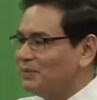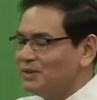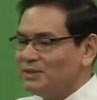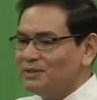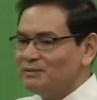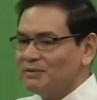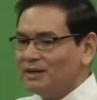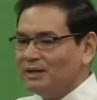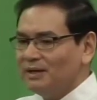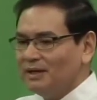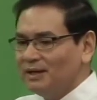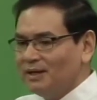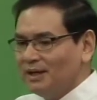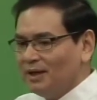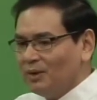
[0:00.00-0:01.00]
This is why
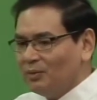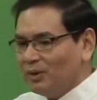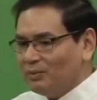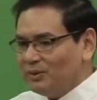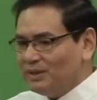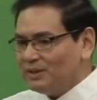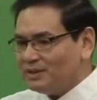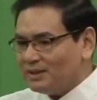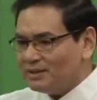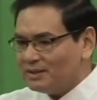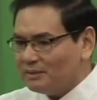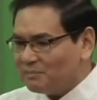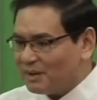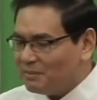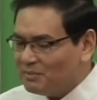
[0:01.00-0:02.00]
when we discuss
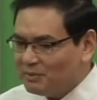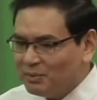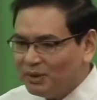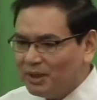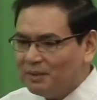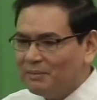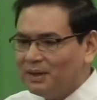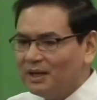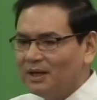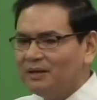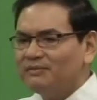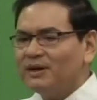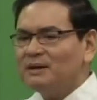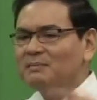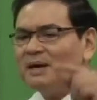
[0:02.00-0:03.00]
the problem with the
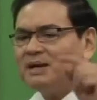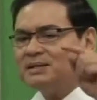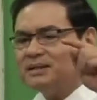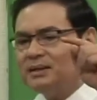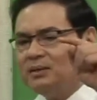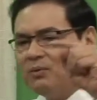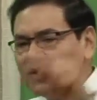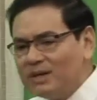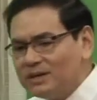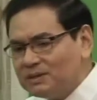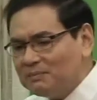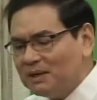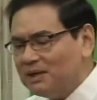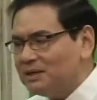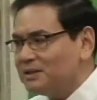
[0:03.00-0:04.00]
MILF, I'm asking, why is
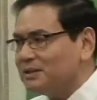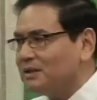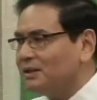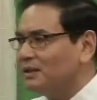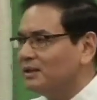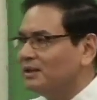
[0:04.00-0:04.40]
Malaysia